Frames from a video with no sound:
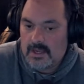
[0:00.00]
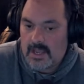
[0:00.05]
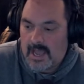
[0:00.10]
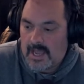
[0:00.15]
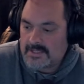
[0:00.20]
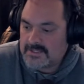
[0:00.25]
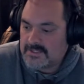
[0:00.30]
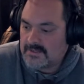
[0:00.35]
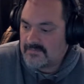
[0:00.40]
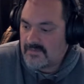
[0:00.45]

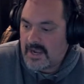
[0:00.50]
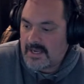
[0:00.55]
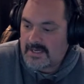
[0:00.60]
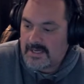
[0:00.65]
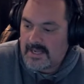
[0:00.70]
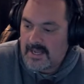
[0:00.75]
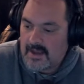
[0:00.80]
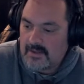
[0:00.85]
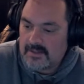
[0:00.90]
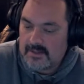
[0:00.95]
as of right
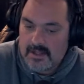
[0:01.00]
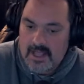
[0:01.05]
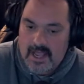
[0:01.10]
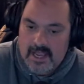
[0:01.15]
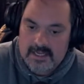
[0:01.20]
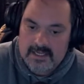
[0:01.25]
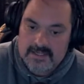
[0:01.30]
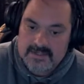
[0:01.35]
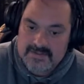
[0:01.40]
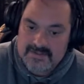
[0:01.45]
now the
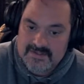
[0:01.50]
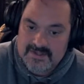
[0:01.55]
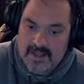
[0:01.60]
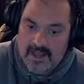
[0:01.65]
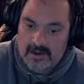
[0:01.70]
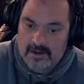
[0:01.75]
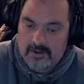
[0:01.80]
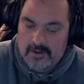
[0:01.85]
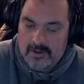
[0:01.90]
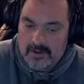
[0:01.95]
light is
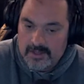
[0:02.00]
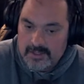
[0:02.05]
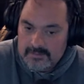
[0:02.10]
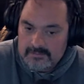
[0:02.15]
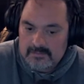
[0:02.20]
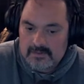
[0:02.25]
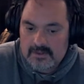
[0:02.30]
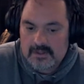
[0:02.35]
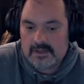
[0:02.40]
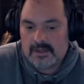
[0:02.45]
not
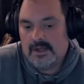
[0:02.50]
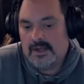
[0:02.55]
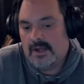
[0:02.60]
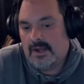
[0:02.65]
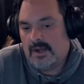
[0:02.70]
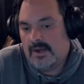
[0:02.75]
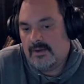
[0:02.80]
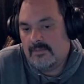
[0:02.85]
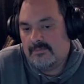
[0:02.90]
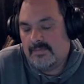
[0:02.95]
on
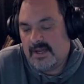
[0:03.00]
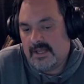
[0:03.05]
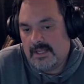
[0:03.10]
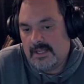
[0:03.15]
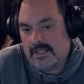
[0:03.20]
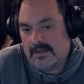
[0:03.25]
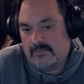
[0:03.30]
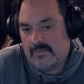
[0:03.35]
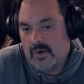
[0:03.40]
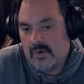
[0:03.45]
um, but
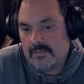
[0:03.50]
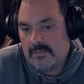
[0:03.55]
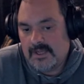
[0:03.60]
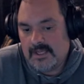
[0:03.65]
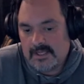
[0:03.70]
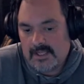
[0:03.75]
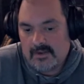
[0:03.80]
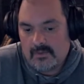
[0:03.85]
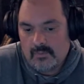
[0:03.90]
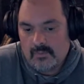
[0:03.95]
in a
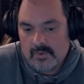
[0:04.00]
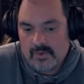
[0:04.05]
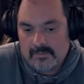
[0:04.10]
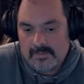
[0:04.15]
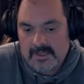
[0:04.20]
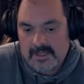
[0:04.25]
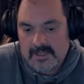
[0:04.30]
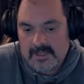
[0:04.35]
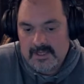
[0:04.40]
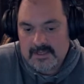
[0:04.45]
moment it will
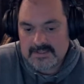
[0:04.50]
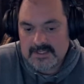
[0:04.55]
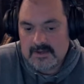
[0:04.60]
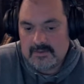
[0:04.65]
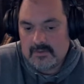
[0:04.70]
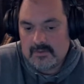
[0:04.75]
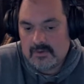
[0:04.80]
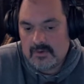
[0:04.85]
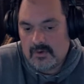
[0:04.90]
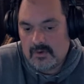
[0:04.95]
be because I
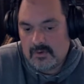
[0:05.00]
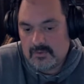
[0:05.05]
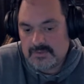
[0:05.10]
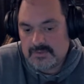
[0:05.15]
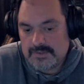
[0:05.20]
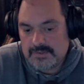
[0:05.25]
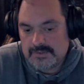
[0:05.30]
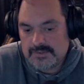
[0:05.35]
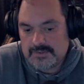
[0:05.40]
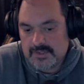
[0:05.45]
will go
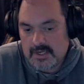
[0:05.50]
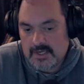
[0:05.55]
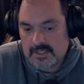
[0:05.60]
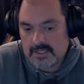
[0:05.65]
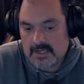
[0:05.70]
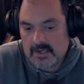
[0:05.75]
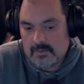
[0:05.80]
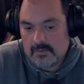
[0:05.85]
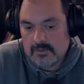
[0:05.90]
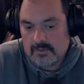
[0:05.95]
to the truck
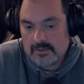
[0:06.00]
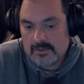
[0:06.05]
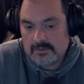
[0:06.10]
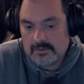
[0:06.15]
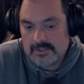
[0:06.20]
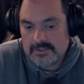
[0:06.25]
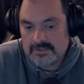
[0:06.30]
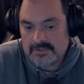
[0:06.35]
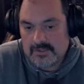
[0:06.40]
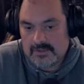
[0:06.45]
and I will
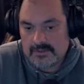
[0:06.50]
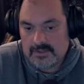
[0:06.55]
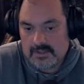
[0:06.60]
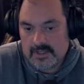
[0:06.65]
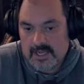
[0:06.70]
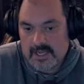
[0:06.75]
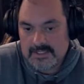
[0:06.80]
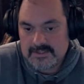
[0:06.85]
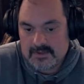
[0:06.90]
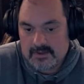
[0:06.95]
literally turn the
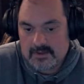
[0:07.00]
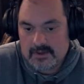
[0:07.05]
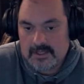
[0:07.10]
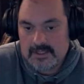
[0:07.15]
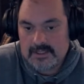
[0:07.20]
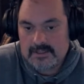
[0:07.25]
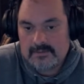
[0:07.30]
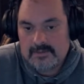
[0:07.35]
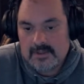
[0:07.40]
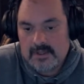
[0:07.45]
lights
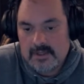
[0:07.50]
on.